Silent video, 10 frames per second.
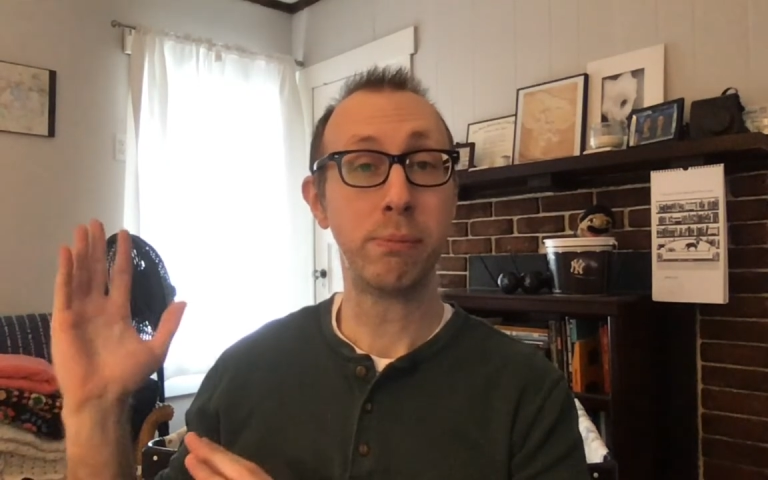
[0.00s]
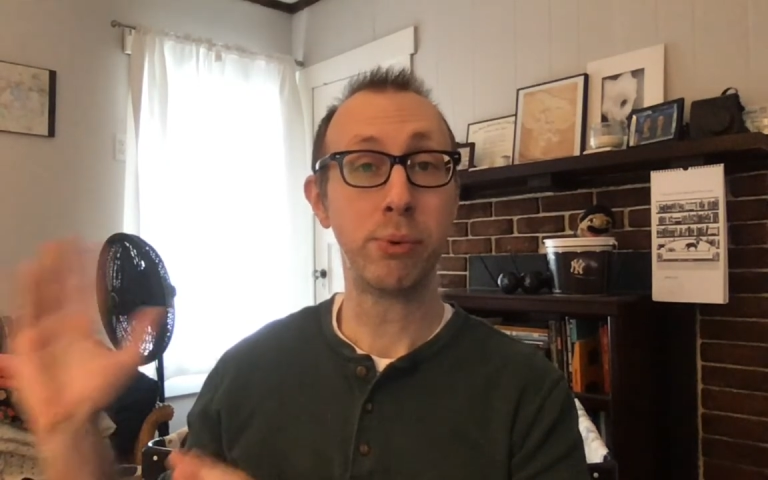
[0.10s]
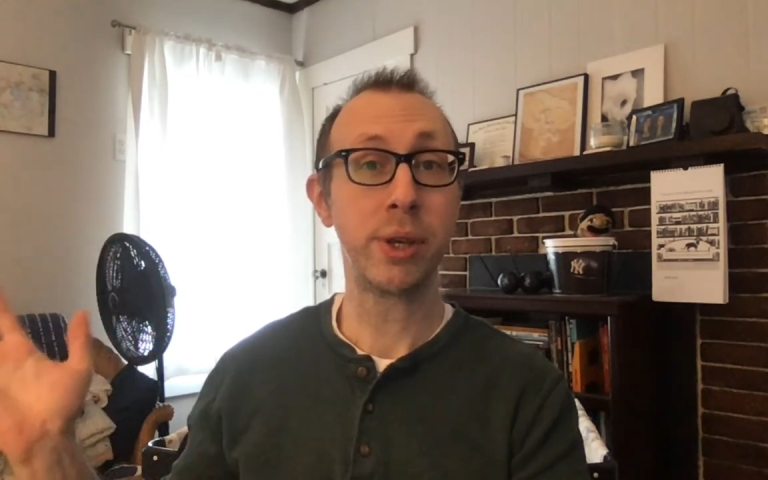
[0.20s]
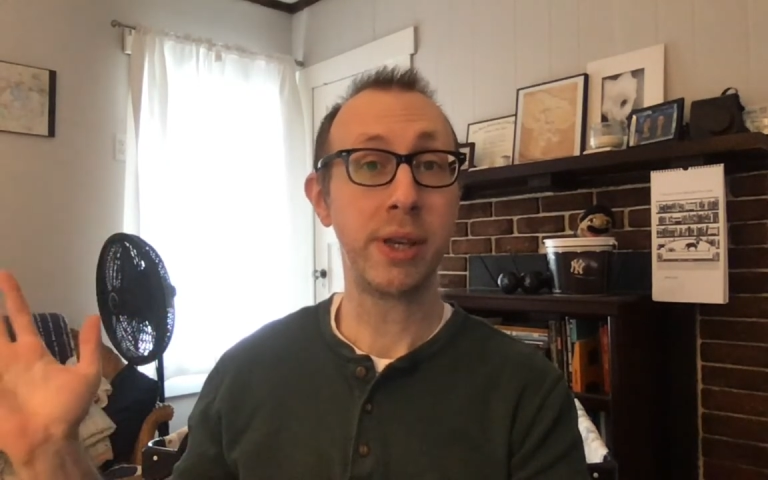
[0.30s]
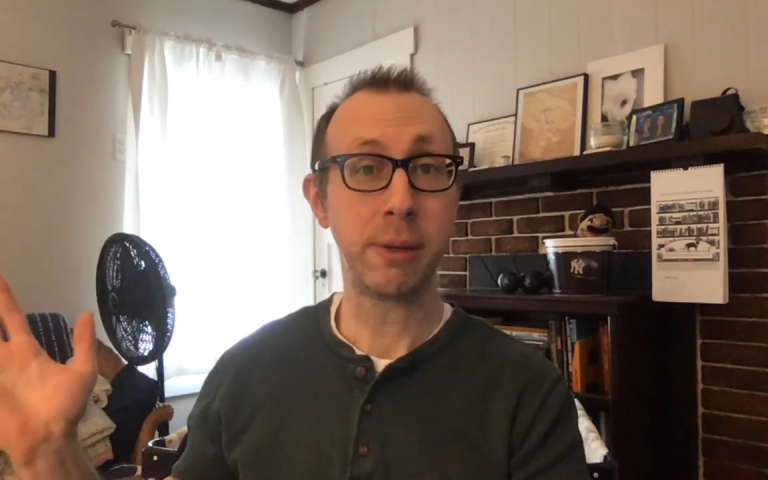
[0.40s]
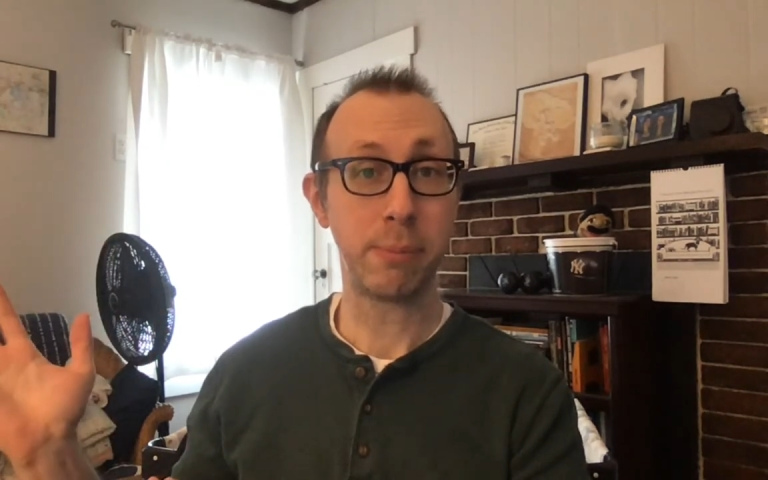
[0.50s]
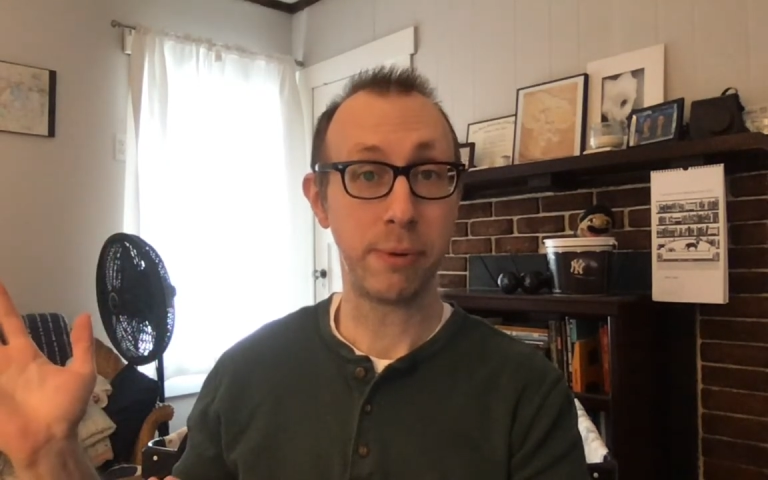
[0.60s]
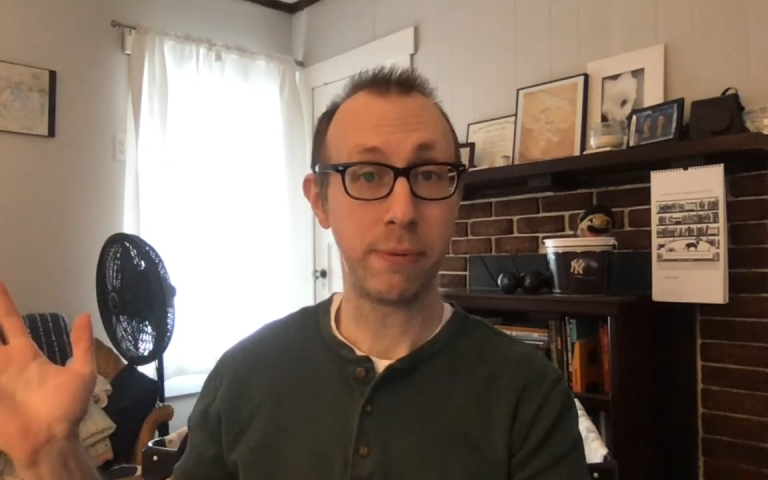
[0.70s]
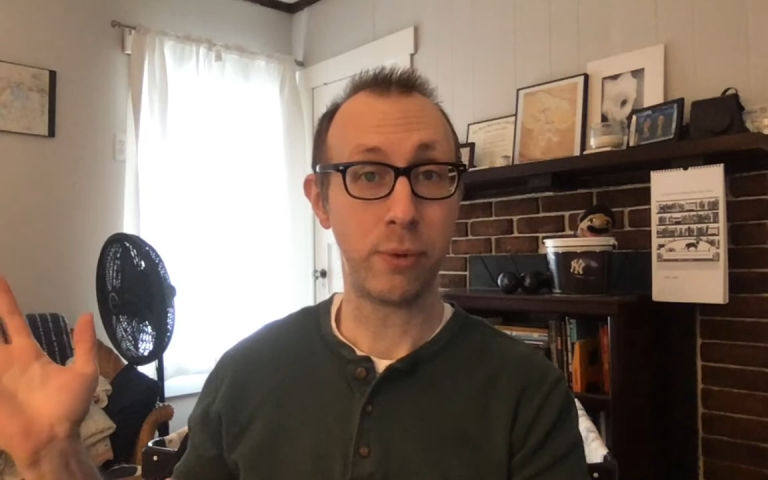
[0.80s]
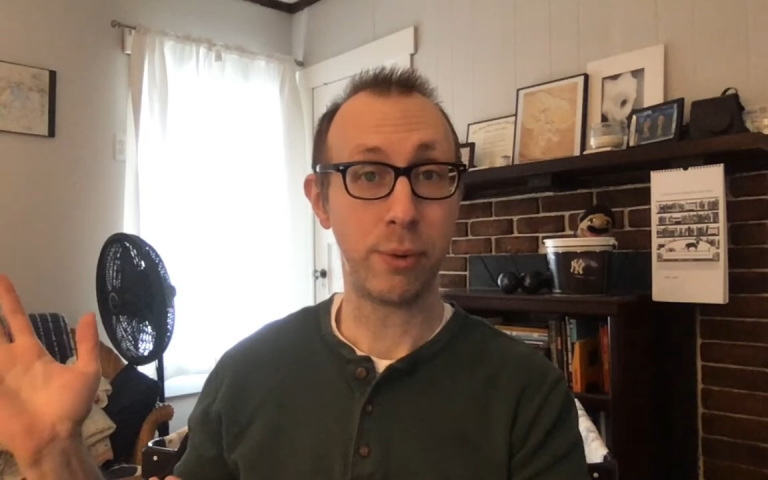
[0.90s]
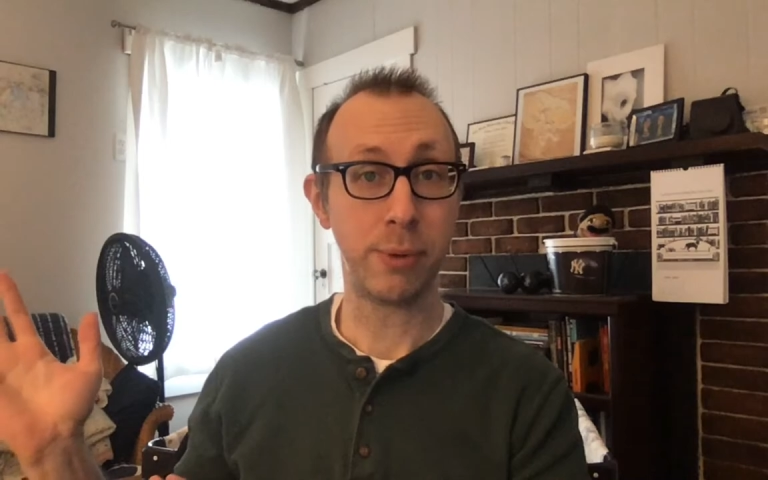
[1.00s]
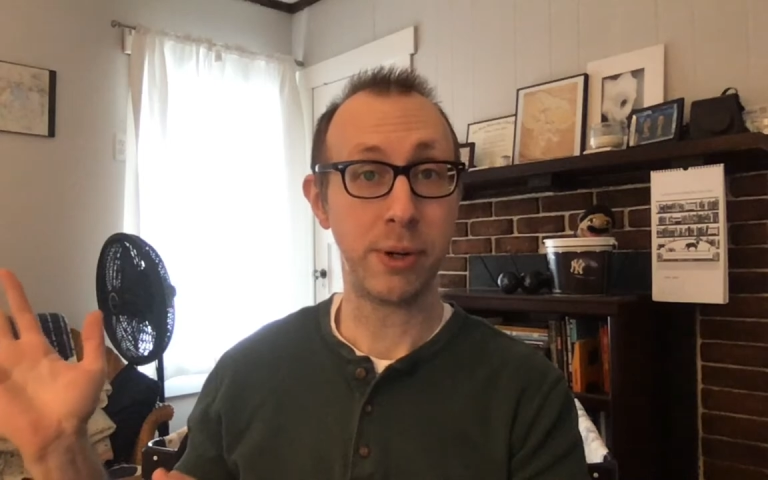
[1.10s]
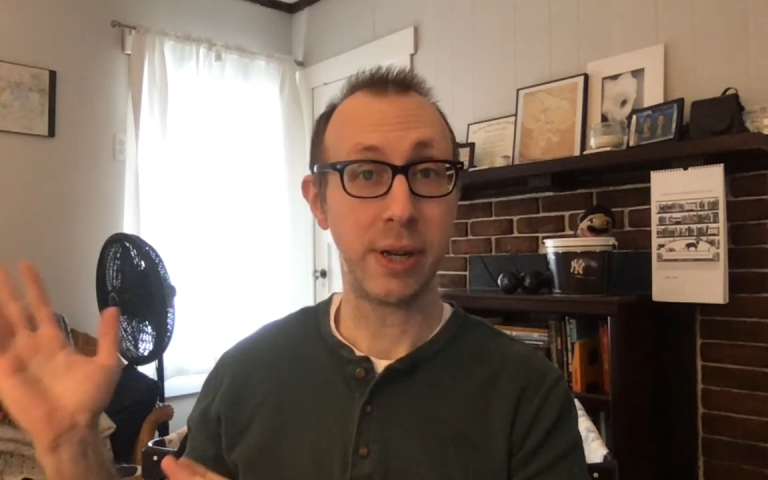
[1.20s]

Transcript: brilliant performer